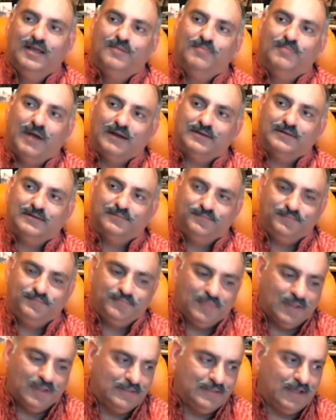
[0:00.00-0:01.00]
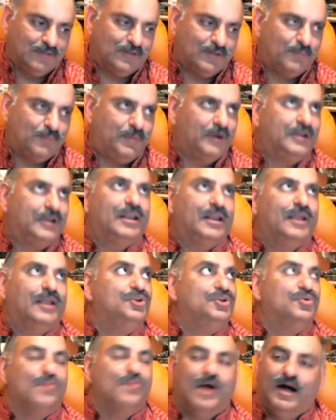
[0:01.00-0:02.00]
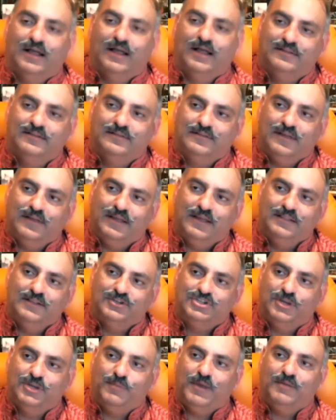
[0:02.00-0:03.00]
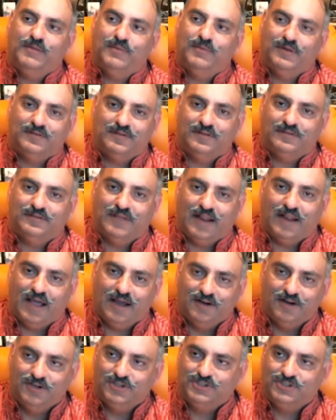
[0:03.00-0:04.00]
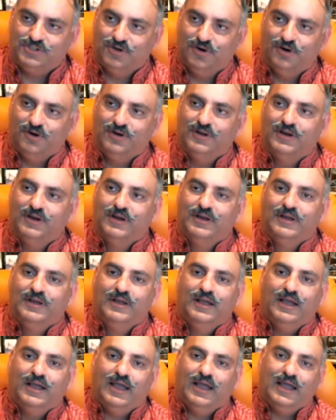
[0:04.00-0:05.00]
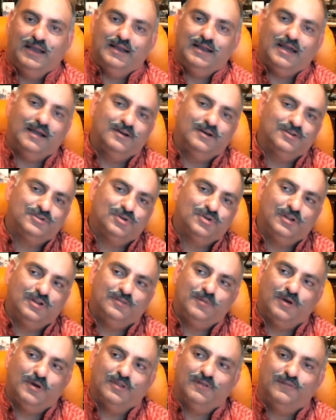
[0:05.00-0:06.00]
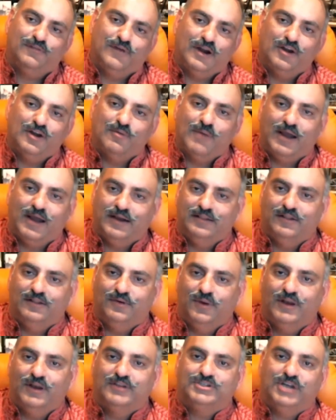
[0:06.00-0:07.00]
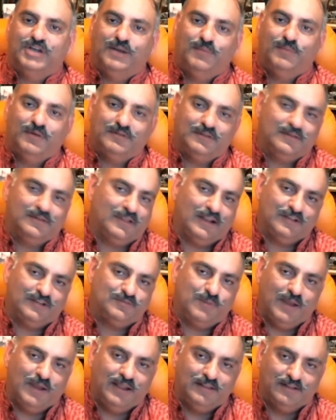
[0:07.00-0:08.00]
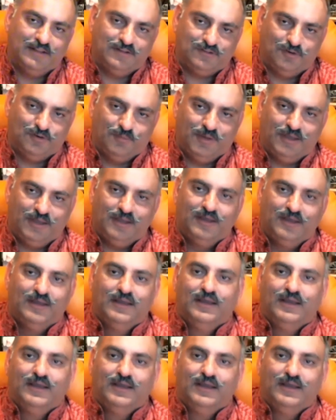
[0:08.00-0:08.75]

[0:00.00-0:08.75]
But there's a particular nuance in the shipping business that I understood. And I understood this because a friend of mine in the real estate business had explained this to me.